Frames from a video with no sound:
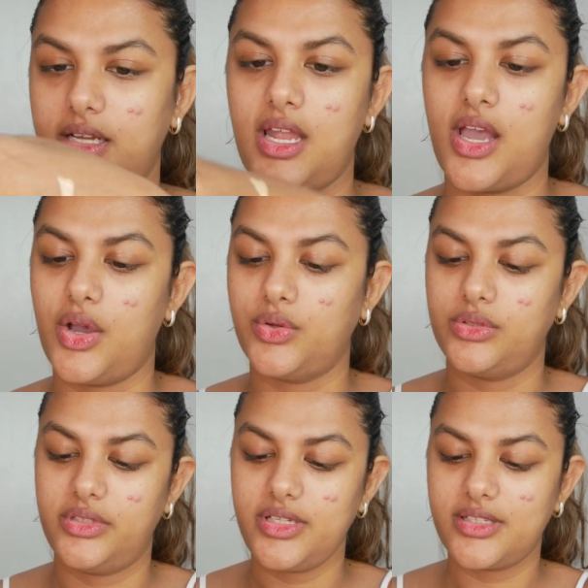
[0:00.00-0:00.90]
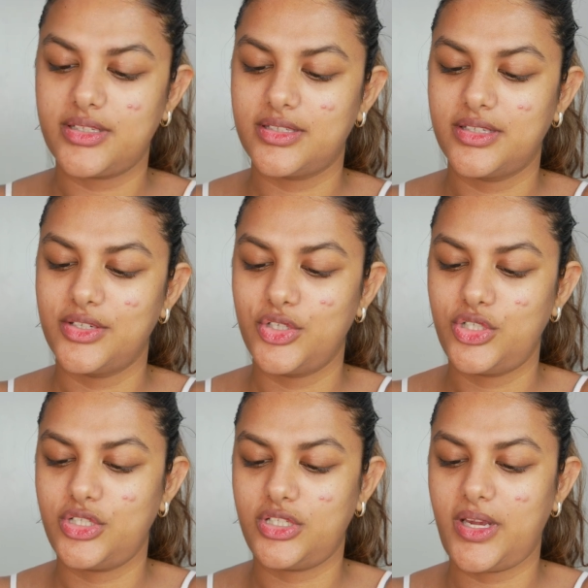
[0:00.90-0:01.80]
now this
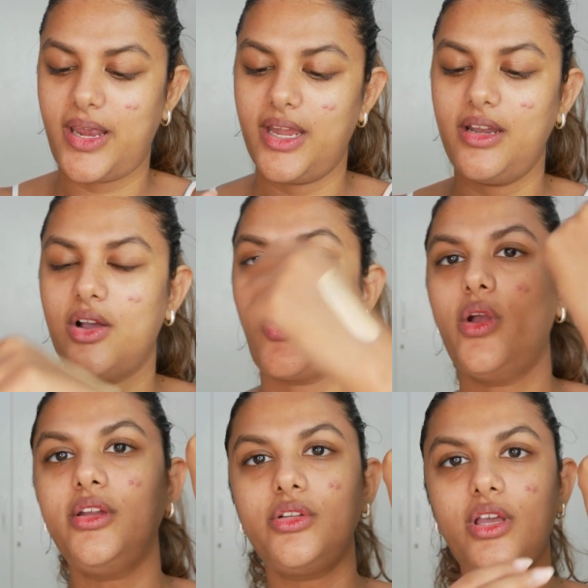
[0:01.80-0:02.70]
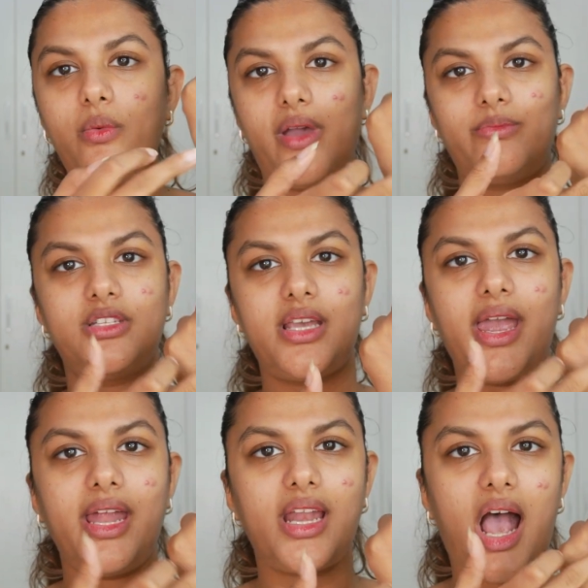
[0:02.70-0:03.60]
shade, according to their
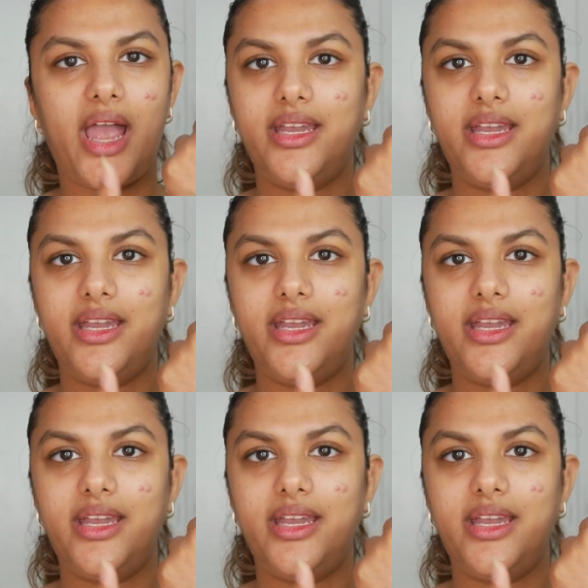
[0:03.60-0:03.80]
website,